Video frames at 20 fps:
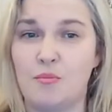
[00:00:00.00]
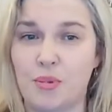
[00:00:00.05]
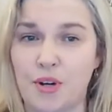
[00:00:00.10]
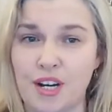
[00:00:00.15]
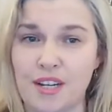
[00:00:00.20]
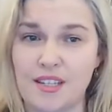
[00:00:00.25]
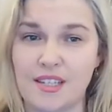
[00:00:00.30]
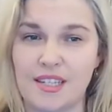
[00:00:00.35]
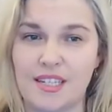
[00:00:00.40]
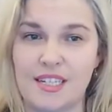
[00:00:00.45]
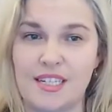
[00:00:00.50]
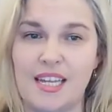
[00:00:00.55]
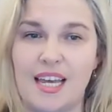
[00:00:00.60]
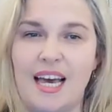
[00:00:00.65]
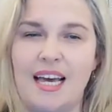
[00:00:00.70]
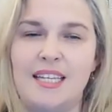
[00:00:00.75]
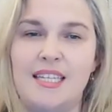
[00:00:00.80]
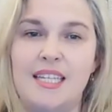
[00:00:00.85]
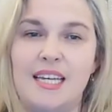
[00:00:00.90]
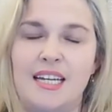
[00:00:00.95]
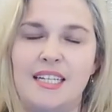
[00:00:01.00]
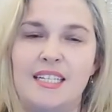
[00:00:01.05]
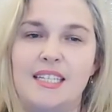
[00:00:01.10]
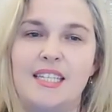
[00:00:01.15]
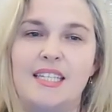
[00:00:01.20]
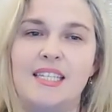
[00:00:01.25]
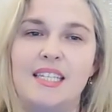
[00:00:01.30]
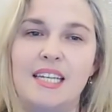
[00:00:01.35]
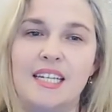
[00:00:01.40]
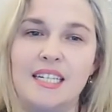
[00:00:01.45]
Brexit has had
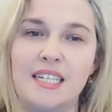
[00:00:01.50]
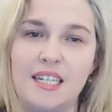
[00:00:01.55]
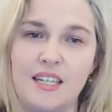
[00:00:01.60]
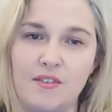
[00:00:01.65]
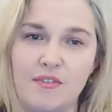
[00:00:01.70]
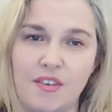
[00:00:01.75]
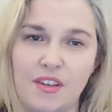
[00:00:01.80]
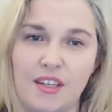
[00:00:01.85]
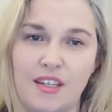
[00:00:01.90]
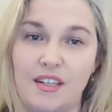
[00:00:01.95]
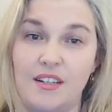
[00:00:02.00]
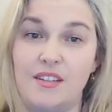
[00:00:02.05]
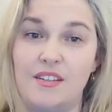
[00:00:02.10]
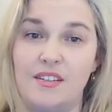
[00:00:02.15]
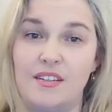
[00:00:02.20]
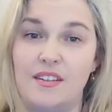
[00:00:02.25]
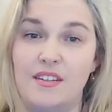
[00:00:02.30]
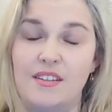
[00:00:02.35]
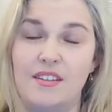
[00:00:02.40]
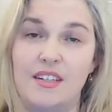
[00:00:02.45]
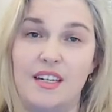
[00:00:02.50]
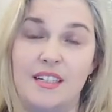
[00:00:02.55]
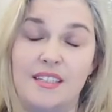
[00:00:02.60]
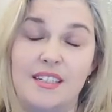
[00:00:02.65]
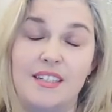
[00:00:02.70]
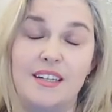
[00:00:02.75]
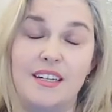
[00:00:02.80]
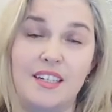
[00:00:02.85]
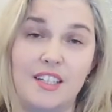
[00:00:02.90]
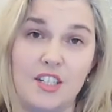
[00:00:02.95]
significant and
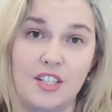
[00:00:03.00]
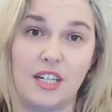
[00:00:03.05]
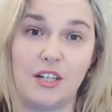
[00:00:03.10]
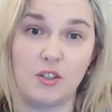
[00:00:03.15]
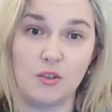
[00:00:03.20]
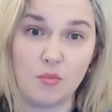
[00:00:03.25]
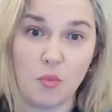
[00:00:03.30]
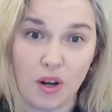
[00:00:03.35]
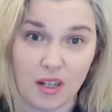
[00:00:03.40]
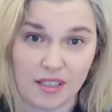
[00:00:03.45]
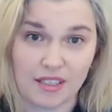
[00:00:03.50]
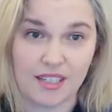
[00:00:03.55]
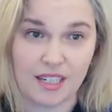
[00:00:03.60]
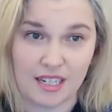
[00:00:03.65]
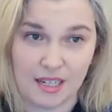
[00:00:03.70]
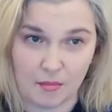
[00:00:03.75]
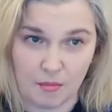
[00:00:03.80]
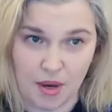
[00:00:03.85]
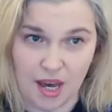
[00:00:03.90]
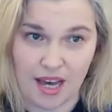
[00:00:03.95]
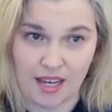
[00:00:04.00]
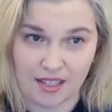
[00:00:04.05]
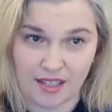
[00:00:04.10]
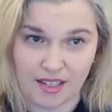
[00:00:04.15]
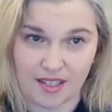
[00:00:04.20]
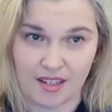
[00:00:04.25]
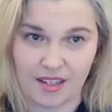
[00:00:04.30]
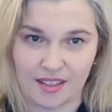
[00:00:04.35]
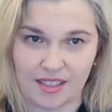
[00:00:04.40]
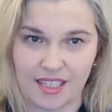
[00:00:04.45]
largely unwanted impacts
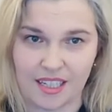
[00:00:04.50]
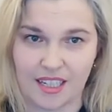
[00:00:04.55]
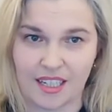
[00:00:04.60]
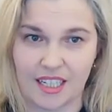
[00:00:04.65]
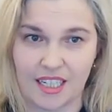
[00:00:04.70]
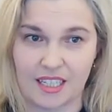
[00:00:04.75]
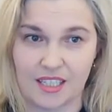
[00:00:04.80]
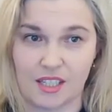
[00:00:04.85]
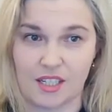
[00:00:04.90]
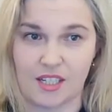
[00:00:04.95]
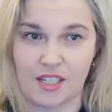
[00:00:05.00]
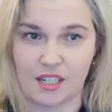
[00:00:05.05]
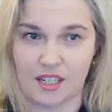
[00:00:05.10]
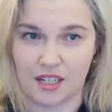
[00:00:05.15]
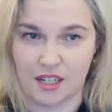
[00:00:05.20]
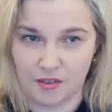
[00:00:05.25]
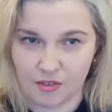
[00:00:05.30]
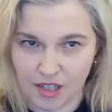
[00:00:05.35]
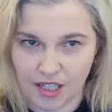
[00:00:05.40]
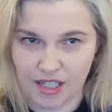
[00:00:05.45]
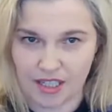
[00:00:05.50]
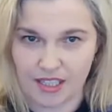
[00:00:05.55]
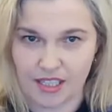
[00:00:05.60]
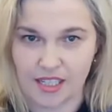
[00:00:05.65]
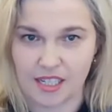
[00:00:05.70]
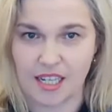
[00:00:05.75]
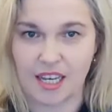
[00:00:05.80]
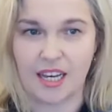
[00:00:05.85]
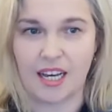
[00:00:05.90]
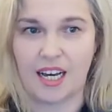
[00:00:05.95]
on the island of
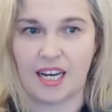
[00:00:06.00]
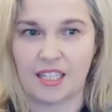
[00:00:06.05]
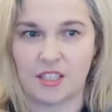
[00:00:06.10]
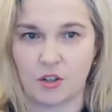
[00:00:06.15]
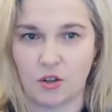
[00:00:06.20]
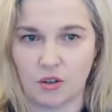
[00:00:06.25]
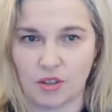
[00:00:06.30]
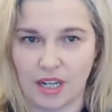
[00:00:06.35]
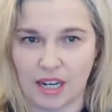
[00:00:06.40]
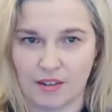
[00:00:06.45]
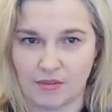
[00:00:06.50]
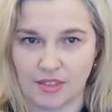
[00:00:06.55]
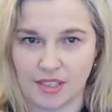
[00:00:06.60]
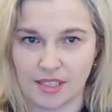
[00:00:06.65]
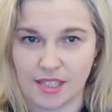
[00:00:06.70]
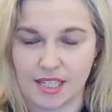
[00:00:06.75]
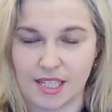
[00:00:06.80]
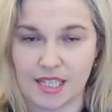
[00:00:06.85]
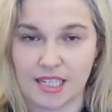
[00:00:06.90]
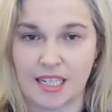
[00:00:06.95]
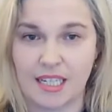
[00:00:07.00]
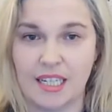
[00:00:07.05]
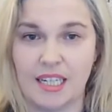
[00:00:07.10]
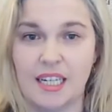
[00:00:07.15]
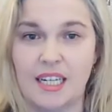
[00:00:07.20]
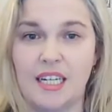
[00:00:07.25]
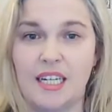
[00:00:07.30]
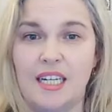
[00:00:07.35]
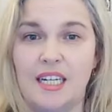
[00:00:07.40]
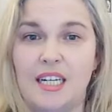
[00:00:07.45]
Ireland at all levels.
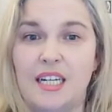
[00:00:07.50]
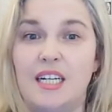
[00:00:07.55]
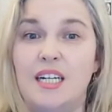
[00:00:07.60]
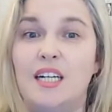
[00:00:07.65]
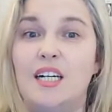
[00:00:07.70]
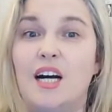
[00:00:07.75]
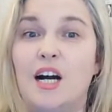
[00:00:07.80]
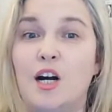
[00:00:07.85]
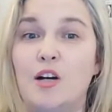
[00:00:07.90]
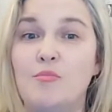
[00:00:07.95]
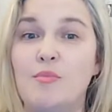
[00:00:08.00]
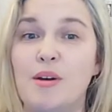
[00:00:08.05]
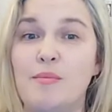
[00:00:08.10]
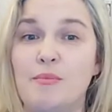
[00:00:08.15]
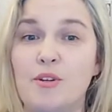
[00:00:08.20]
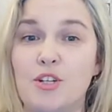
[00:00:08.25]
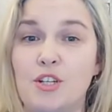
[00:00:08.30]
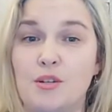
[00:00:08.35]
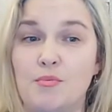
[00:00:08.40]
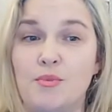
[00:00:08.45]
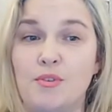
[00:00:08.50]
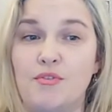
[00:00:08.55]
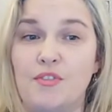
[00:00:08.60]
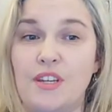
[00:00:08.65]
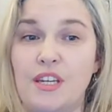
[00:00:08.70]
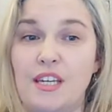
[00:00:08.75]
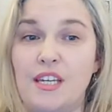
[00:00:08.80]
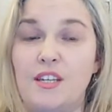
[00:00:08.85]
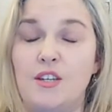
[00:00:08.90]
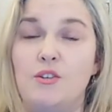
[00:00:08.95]
Our membership of the
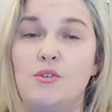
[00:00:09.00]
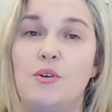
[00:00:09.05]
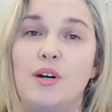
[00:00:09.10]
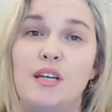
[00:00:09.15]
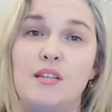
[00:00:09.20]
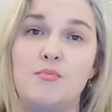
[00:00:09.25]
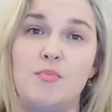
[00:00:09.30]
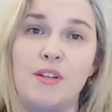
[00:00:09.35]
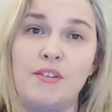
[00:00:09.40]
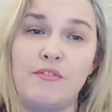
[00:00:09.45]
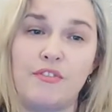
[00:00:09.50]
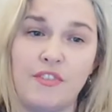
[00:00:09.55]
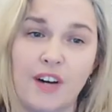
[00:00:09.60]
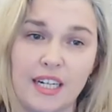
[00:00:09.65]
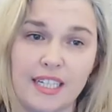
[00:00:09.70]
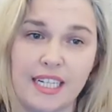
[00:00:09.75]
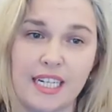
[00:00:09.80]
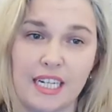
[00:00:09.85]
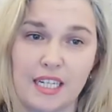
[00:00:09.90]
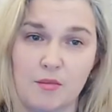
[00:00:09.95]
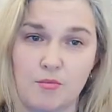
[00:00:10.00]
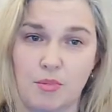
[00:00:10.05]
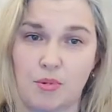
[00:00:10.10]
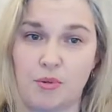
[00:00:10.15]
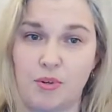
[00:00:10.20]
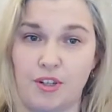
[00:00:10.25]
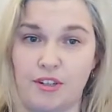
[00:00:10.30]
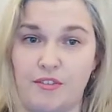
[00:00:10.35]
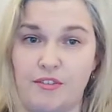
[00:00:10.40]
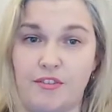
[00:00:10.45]
EU has been vitally
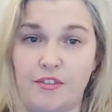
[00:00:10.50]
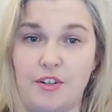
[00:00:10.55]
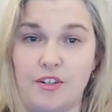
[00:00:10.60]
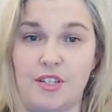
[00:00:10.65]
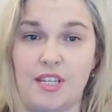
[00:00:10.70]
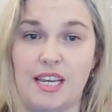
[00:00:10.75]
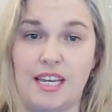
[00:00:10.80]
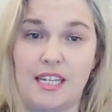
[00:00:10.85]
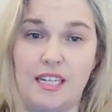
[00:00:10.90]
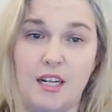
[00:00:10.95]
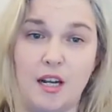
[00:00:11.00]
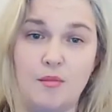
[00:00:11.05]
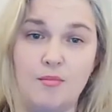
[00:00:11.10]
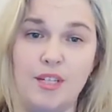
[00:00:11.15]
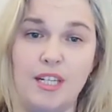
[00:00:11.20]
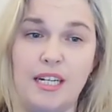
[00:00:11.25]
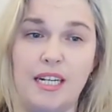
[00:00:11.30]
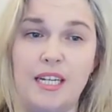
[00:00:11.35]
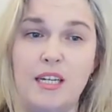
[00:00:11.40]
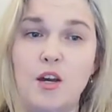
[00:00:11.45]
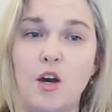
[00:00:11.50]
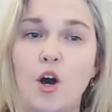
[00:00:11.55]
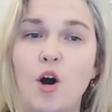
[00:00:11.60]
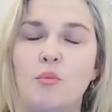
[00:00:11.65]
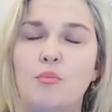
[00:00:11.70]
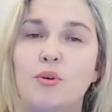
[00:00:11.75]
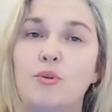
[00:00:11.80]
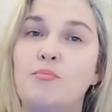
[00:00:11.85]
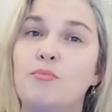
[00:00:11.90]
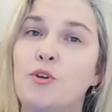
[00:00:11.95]
important for us economically,
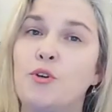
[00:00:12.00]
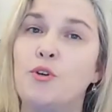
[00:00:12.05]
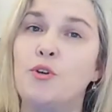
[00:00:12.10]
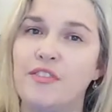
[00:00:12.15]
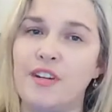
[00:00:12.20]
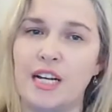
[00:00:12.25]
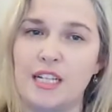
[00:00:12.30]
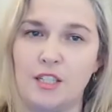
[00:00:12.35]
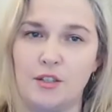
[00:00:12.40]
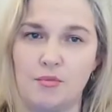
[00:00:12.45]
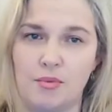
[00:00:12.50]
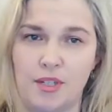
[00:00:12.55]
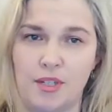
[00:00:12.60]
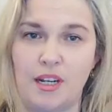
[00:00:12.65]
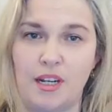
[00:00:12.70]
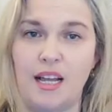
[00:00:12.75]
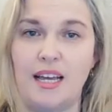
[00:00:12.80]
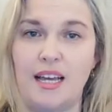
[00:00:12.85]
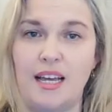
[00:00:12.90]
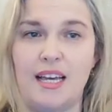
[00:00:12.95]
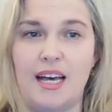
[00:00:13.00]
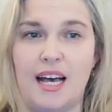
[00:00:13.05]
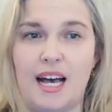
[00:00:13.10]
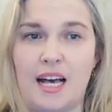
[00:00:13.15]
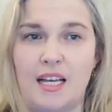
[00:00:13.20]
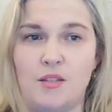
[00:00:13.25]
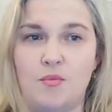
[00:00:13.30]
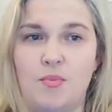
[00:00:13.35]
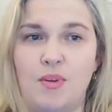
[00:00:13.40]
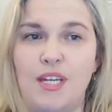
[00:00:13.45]
but more valuable
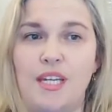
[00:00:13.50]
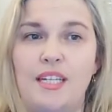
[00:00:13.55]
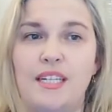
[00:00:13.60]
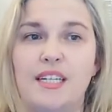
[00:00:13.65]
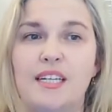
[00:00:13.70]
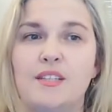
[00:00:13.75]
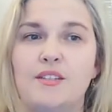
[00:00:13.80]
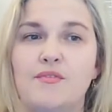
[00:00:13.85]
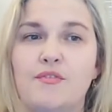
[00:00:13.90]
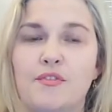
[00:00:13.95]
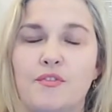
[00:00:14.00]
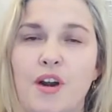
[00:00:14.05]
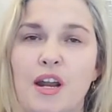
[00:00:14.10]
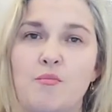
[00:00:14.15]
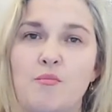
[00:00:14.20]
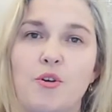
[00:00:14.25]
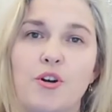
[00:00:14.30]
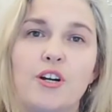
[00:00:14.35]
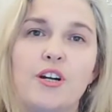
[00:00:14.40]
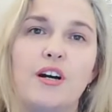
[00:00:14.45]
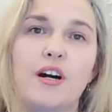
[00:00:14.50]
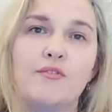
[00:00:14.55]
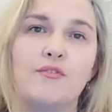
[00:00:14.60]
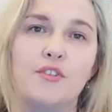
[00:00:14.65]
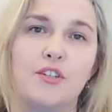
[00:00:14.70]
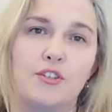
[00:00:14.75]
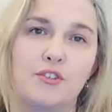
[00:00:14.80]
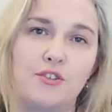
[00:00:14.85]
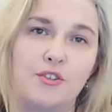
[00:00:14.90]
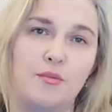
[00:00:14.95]
has been its framework of
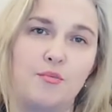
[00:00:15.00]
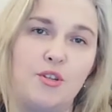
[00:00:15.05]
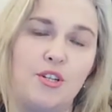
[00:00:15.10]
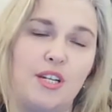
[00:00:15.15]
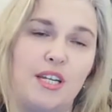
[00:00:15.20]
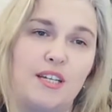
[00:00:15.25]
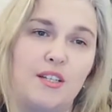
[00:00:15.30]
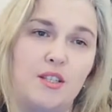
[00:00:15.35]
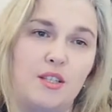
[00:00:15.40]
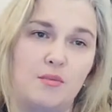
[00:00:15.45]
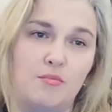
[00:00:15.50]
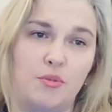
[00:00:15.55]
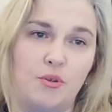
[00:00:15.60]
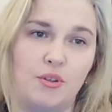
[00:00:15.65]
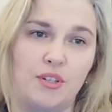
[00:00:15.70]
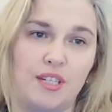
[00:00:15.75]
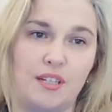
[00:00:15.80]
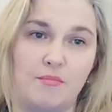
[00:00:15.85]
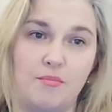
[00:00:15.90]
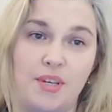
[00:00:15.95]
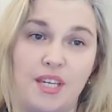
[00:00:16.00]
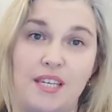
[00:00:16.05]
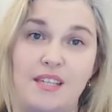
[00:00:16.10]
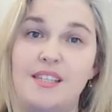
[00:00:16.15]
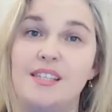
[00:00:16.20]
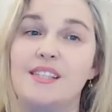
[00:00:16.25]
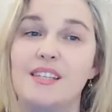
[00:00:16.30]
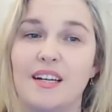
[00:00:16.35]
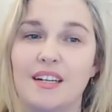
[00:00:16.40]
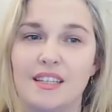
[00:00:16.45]
contributing and supporting
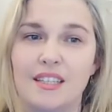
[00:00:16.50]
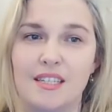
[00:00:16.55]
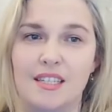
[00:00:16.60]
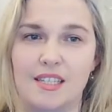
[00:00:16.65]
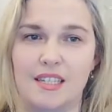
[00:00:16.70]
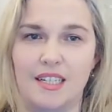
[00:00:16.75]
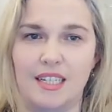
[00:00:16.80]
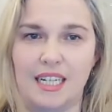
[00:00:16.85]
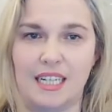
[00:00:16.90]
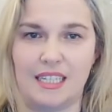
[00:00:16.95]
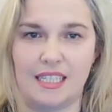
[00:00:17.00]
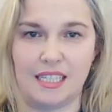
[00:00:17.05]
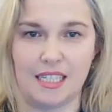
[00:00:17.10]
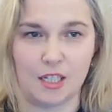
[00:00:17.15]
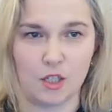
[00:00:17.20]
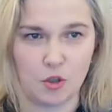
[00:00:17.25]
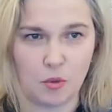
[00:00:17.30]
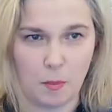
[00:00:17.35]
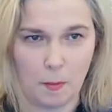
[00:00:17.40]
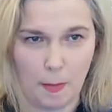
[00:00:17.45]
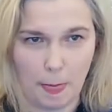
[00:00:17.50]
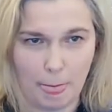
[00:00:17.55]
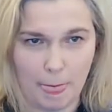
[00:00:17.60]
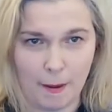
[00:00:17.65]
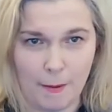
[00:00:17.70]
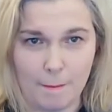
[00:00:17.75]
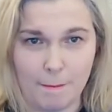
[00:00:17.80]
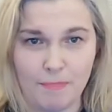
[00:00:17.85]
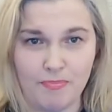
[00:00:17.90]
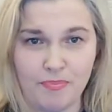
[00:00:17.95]
peace on this island.
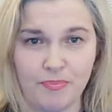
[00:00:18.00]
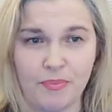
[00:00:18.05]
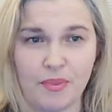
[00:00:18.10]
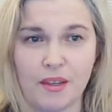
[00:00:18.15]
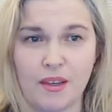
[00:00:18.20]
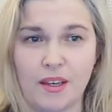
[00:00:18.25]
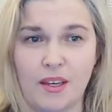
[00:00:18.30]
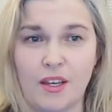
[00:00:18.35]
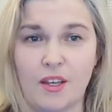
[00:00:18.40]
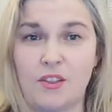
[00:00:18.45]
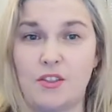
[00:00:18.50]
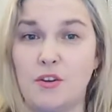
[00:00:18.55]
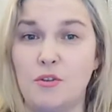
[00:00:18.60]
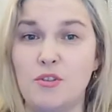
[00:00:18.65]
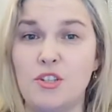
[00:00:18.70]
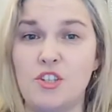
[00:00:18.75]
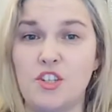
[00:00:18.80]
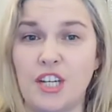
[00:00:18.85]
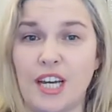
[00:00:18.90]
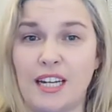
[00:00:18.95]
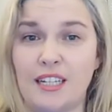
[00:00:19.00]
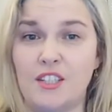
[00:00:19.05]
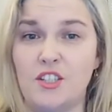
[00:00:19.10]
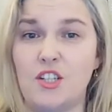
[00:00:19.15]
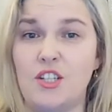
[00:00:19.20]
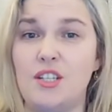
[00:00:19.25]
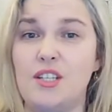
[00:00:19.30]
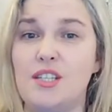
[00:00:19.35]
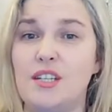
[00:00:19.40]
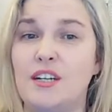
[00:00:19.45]
Those
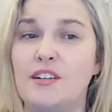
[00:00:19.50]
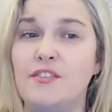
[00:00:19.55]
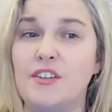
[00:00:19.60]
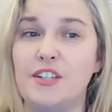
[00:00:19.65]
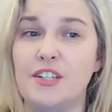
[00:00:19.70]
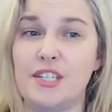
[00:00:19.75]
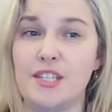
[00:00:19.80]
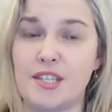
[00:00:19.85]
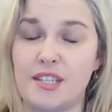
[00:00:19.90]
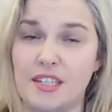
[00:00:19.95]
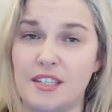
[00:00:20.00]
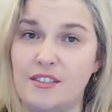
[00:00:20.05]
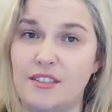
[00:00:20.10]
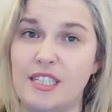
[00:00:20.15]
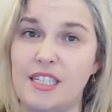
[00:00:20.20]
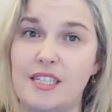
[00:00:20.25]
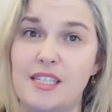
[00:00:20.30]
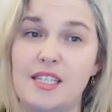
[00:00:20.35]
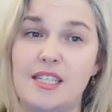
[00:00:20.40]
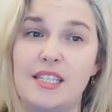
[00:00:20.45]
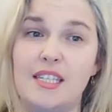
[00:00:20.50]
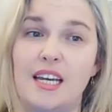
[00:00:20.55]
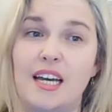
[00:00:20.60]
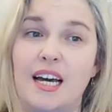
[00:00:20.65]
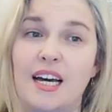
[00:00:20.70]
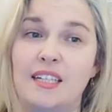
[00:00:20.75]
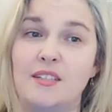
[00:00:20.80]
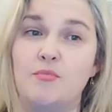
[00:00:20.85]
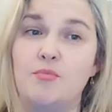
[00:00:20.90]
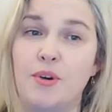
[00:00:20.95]
challenges are very serious,
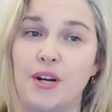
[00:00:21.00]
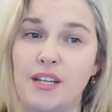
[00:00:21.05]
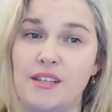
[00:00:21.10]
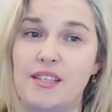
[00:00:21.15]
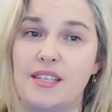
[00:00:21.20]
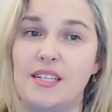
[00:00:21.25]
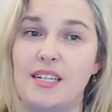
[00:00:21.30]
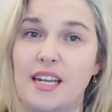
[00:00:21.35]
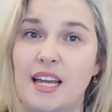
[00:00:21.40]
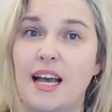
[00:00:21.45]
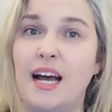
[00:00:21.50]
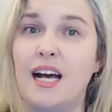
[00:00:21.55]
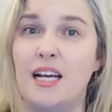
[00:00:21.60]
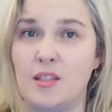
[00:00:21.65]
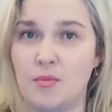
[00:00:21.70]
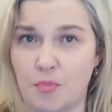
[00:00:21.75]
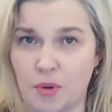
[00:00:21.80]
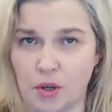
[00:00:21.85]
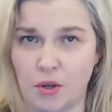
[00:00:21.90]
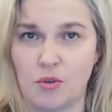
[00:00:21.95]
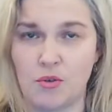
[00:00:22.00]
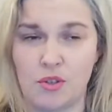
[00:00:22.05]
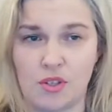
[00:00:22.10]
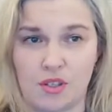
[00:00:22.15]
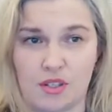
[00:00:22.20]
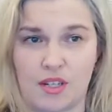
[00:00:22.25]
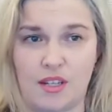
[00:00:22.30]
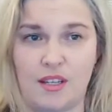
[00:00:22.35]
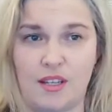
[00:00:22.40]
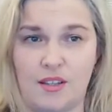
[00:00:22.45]
and Brexit has
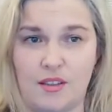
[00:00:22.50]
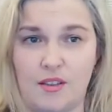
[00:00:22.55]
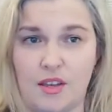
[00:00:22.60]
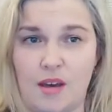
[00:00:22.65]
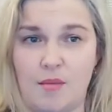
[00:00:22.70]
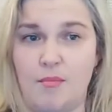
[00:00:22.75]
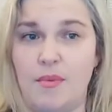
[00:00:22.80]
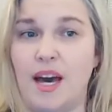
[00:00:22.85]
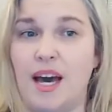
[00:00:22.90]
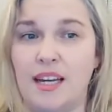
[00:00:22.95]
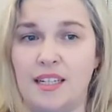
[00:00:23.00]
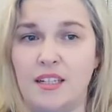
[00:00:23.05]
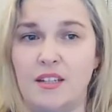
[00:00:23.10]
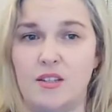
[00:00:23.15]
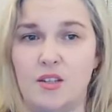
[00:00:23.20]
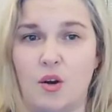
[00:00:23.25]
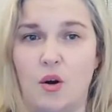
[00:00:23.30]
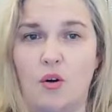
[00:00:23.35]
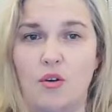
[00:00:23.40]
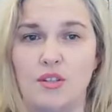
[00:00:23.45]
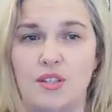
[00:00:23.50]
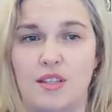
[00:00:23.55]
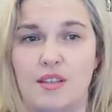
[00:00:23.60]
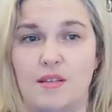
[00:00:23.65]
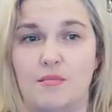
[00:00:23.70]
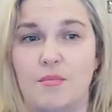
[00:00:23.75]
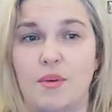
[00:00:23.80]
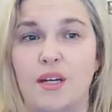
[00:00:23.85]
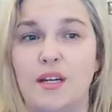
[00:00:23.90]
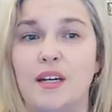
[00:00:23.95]
posed them and has caused
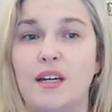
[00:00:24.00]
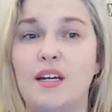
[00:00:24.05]
them.